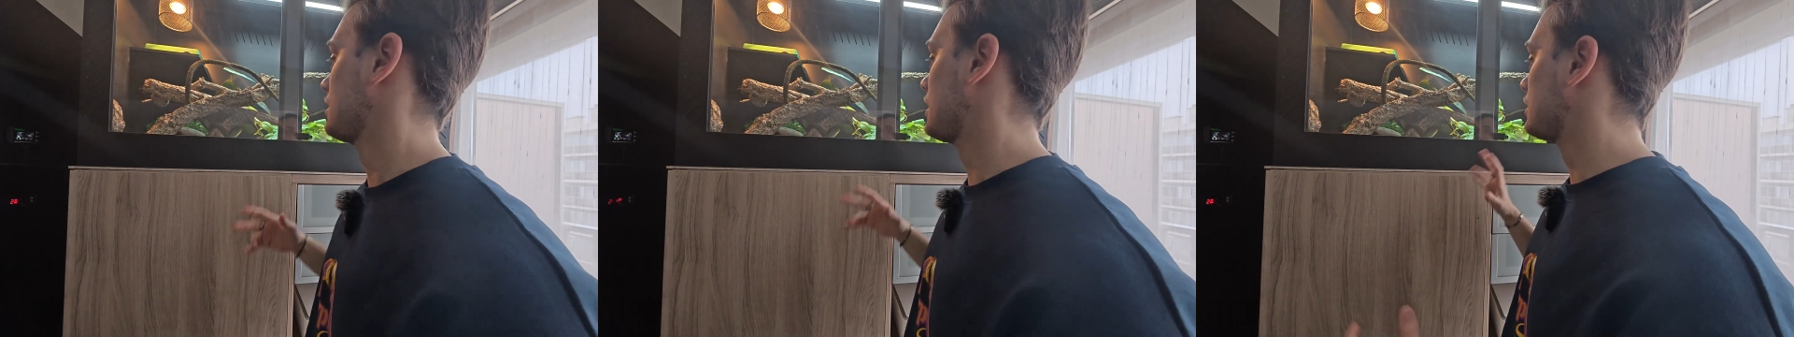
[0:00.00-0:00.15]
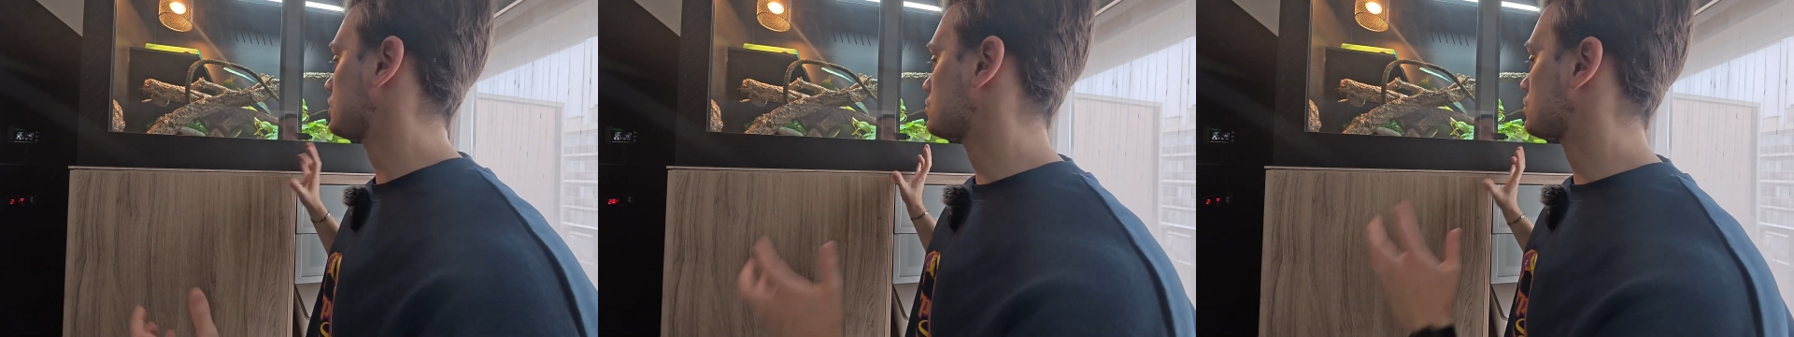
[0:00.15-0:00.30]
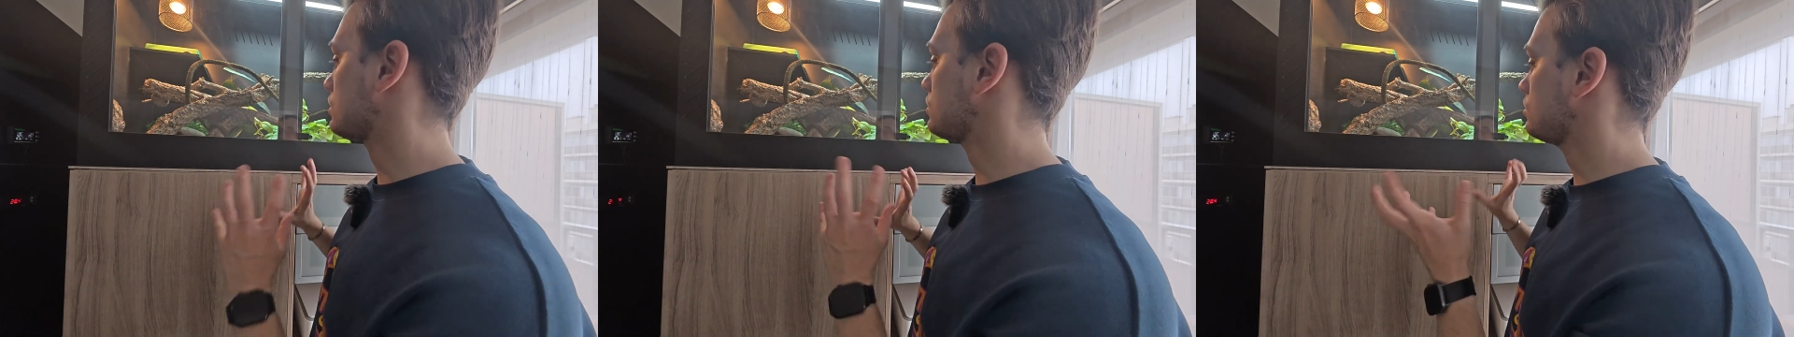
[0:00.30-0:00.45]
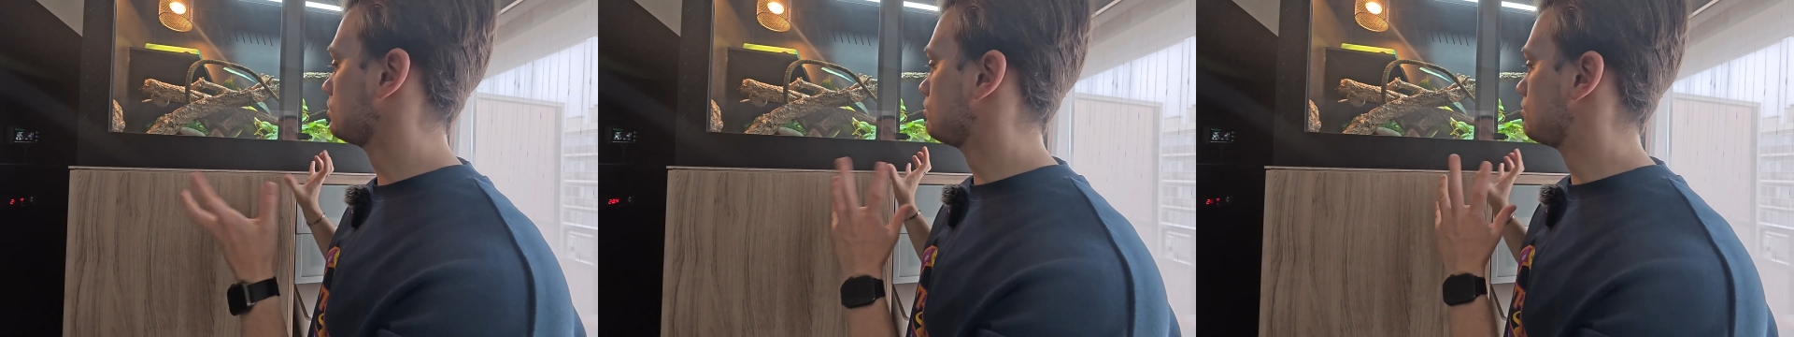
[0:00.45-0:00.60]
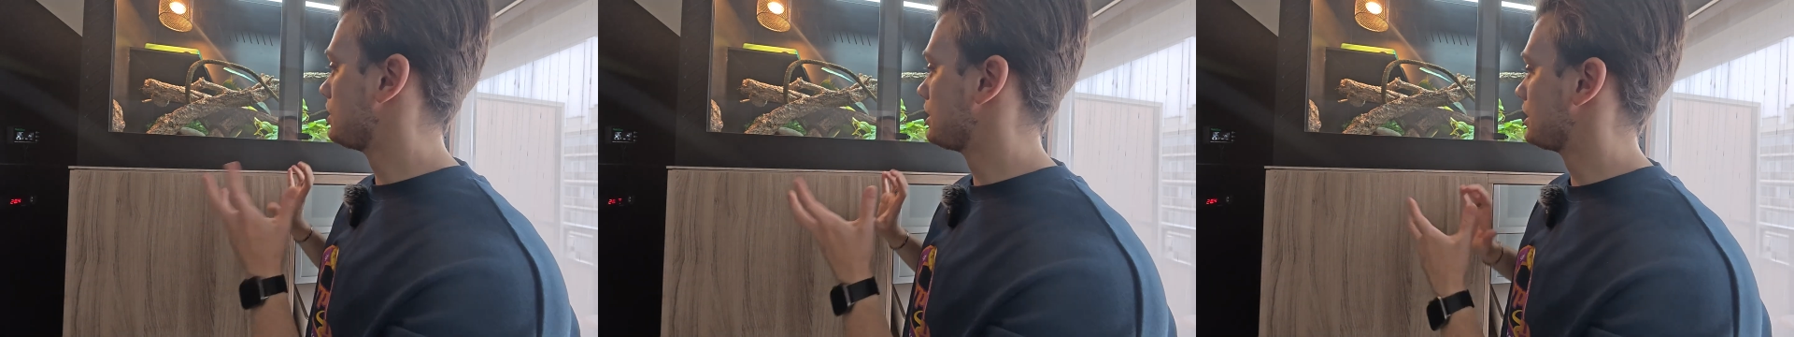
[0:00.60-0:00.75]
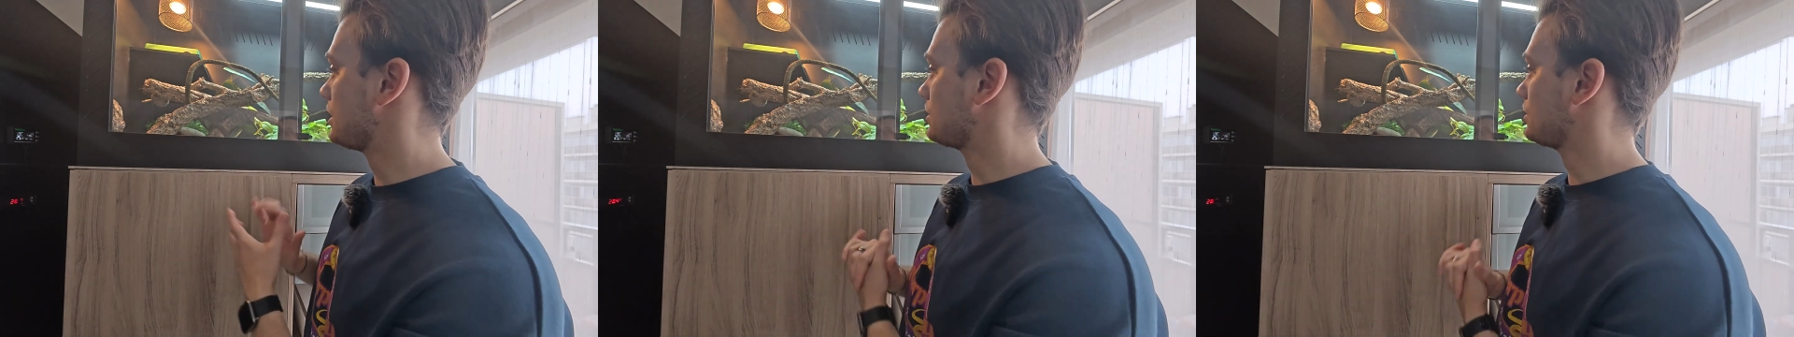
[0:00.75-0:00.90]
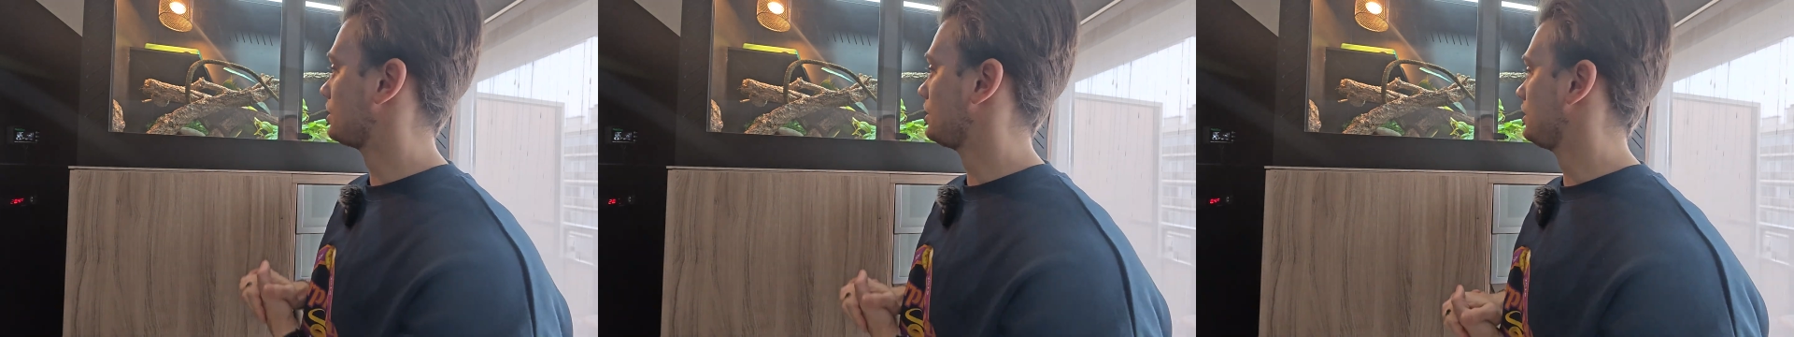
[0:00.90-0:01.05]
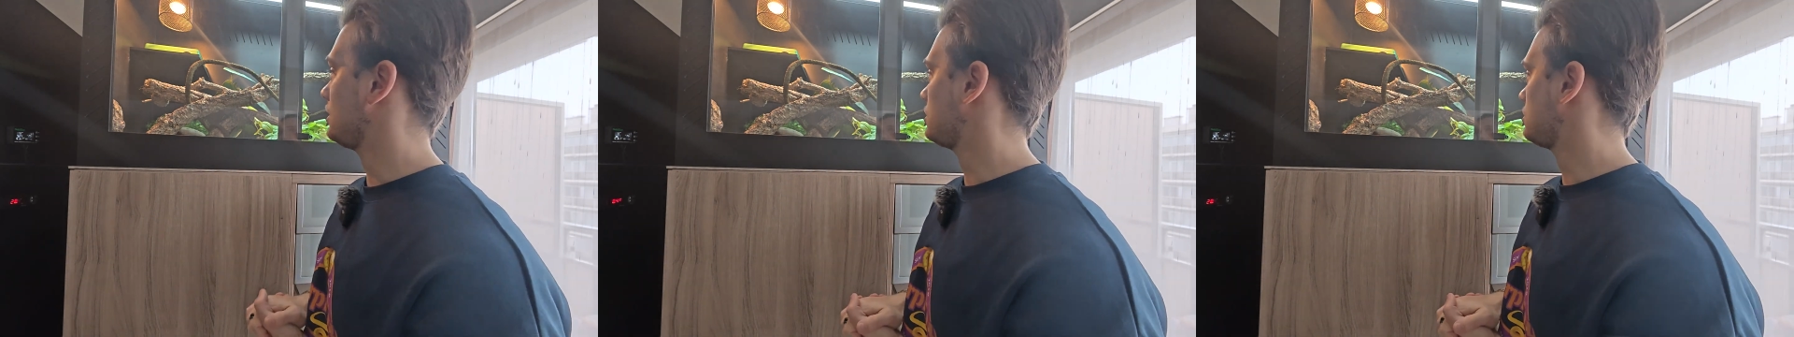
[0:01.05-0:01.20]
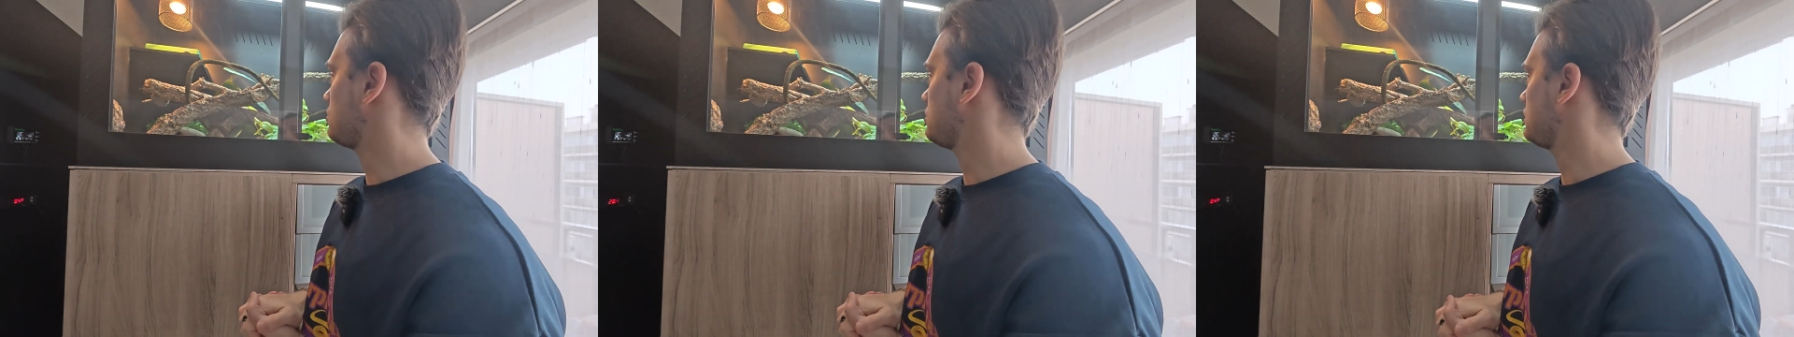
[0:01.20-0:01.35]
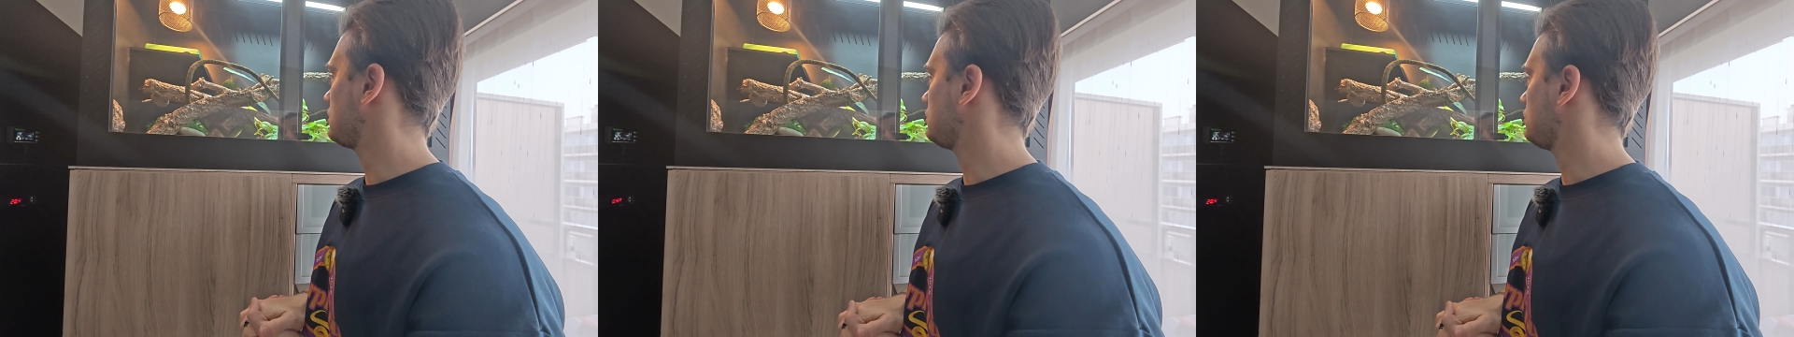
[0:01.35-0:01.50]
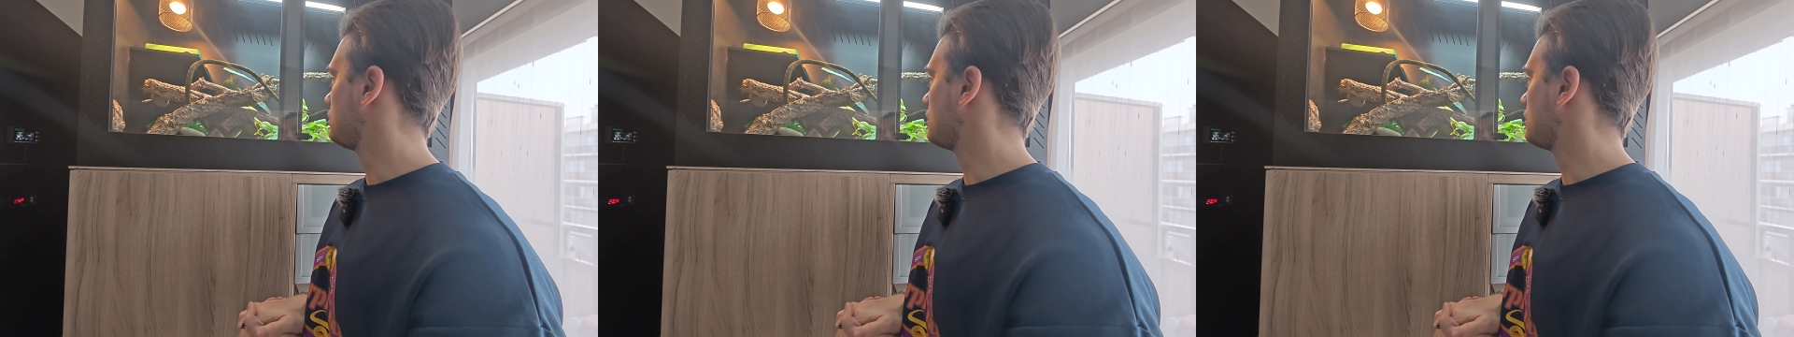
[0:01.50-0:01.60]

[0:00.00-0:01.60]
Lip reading: I tried to make it a little bit, you